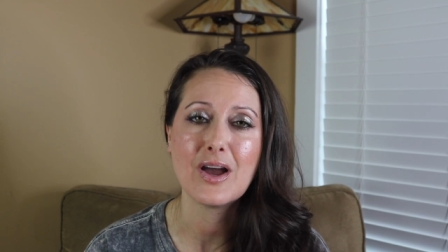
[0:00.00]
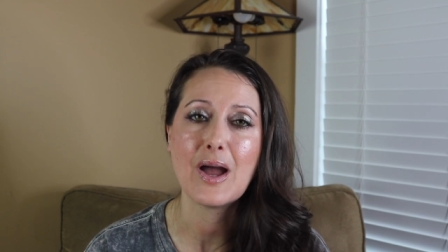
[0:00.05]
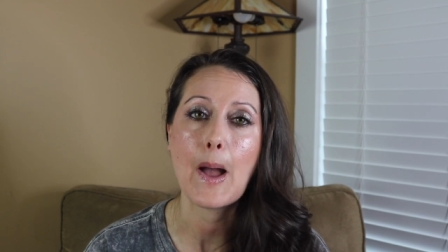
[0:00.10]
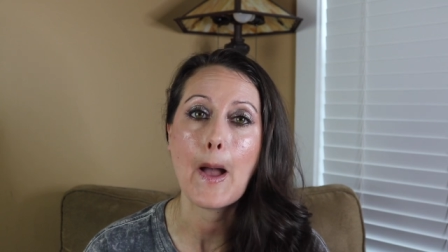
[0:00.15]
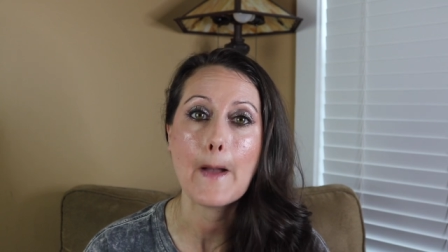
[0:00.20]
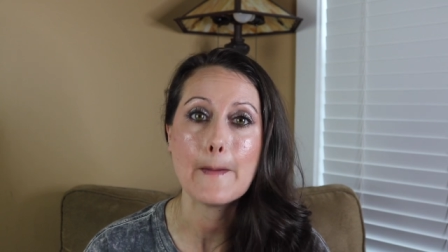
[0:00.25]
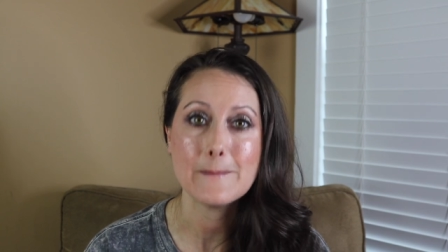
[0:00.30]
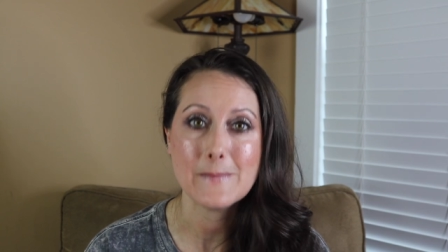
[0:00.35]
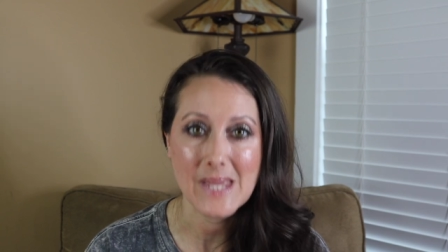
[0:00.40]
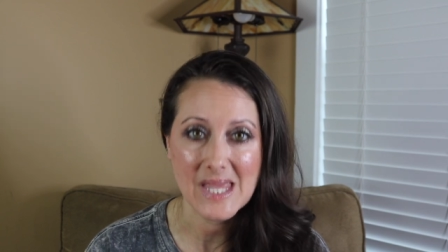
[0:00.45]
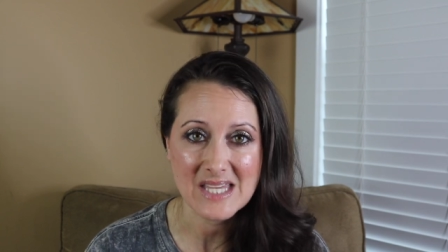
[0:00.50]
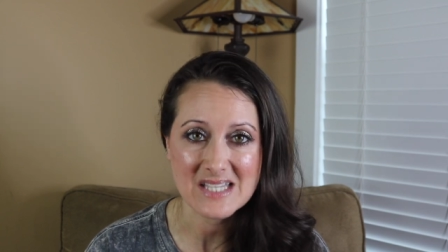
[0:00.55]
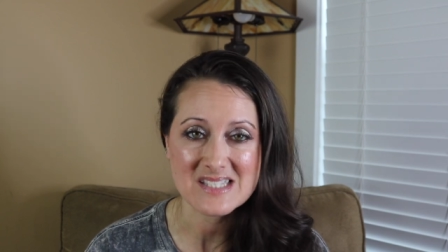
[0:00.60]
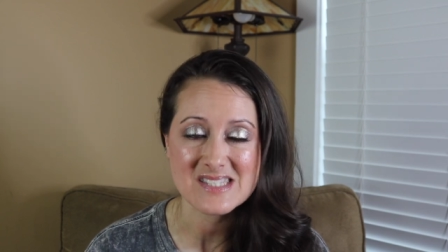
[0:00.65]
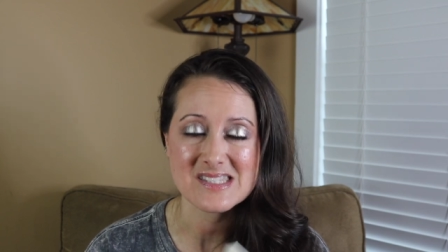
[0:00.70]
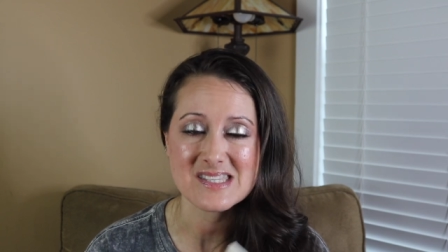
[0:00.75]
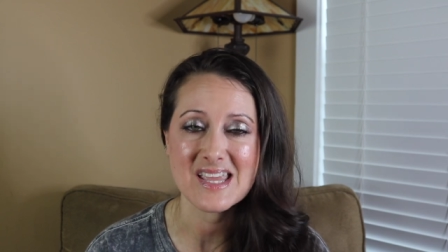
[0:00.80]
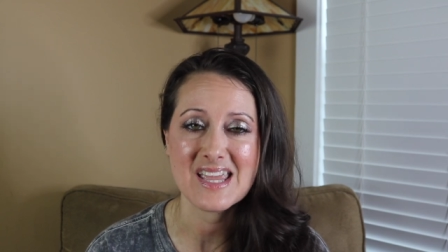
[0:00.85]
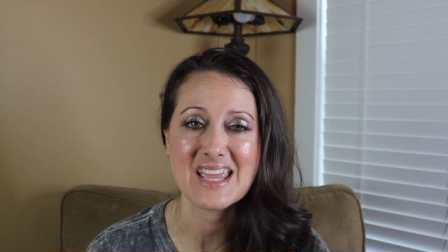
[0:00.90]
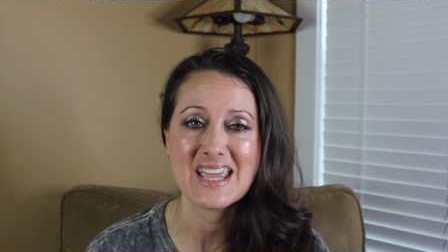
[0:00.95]

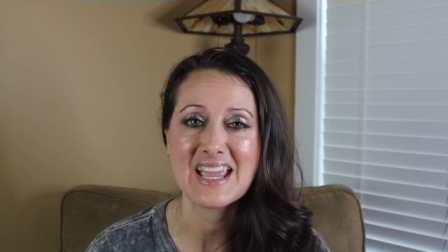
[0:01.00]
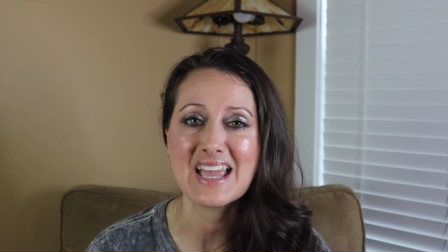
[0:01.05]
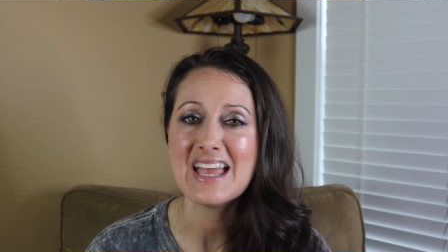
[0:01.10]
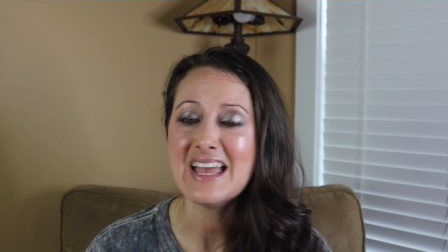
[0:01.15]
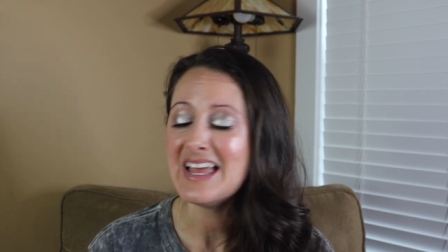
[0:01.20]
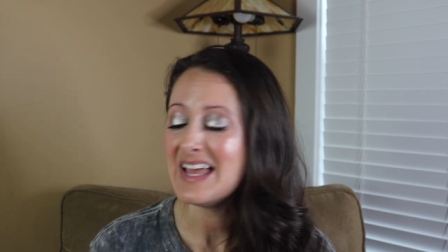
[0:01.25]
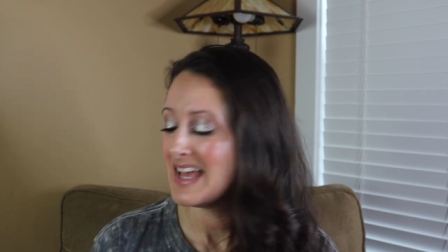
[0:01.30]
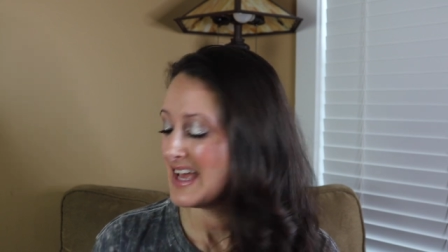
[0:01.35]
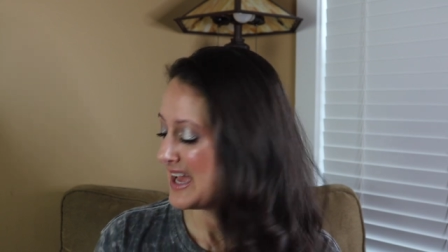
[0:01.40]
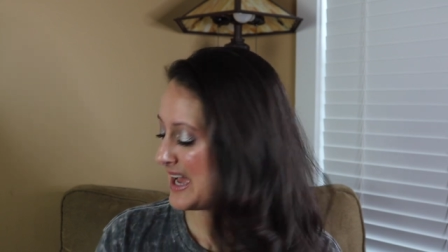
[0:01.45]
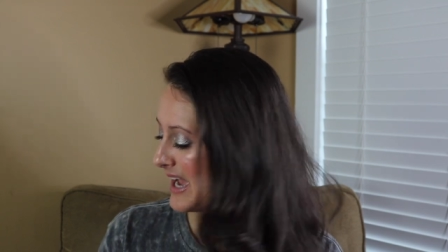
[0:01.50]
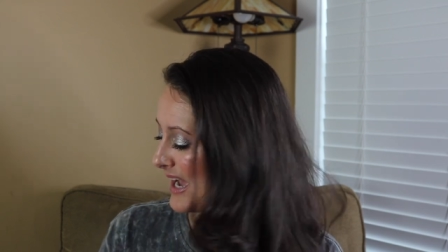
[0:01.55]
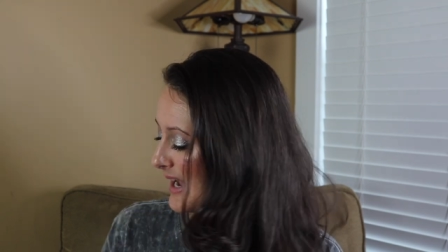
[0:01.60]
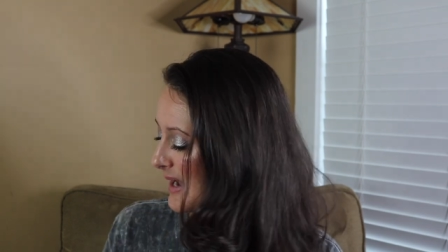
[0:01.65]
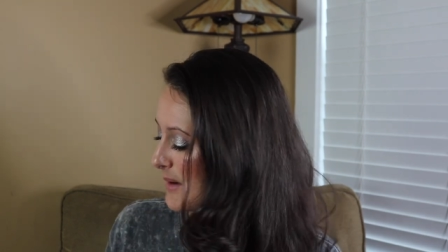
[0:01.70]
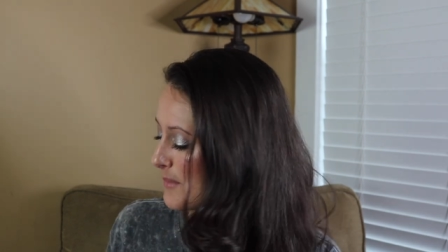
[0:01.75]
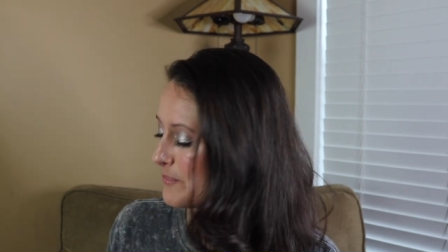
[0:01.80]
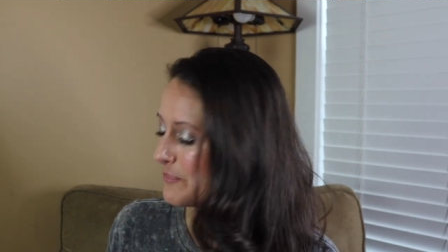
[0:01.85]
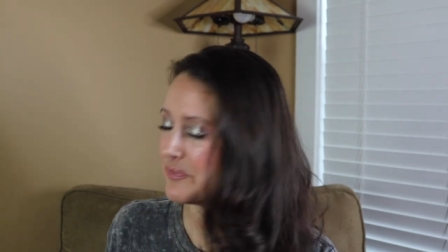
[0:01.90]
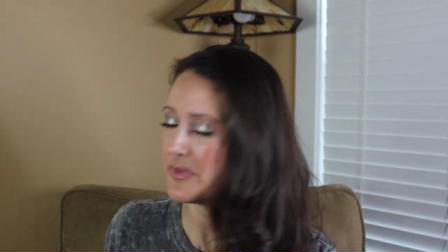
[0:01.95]
amazing.
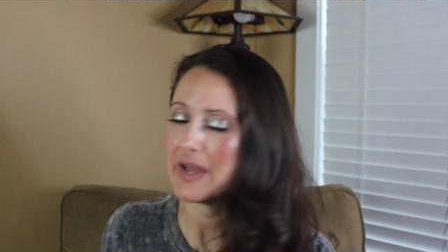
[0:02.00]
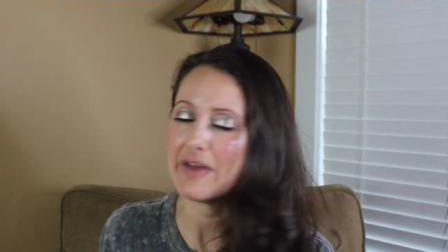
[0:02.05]
Um,